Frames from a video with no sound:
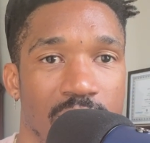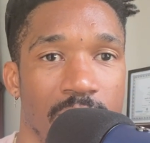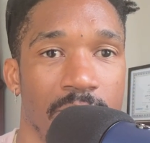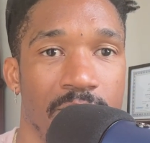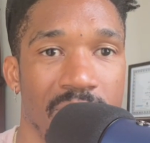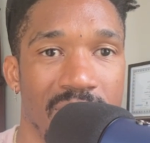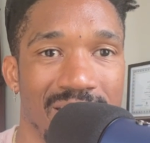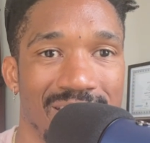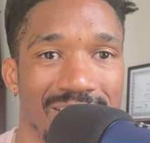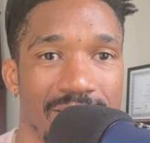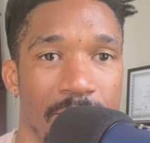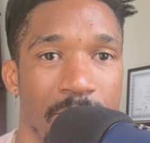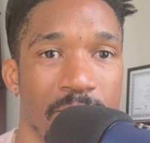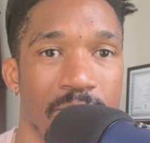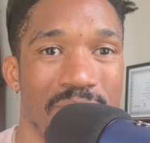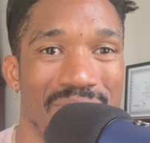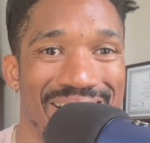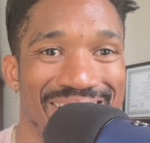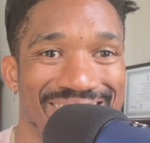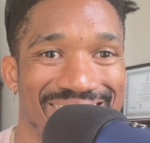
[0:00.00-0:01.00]
to be
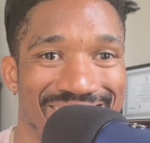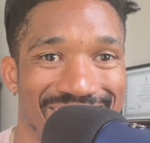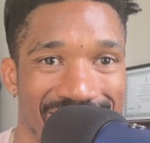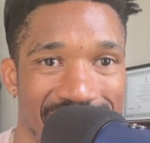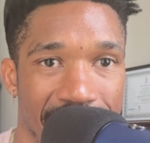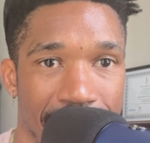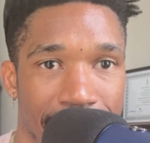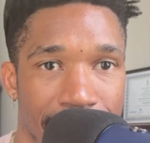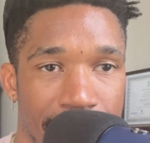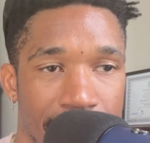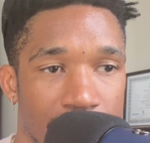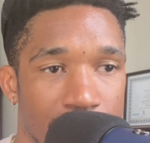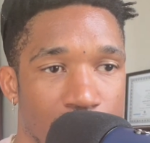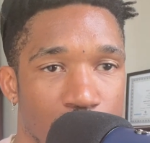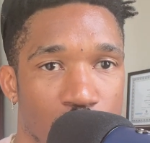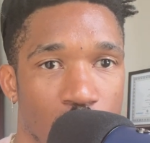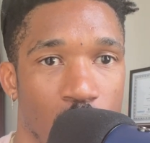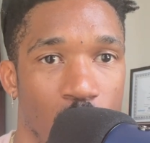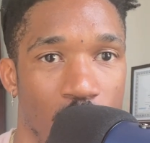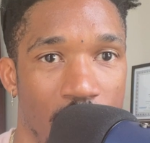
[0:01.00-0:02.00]
submissive
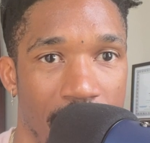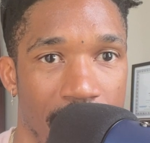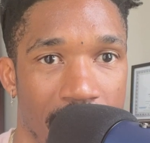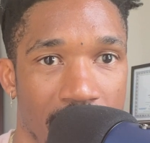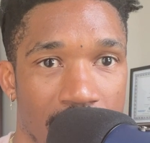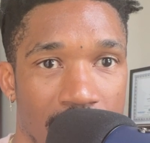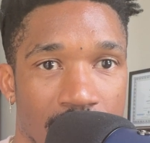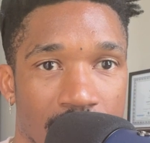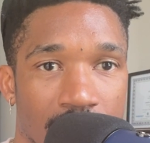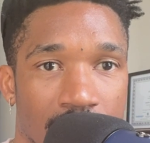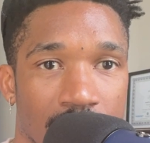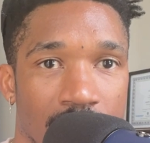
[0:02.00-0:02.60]
to women.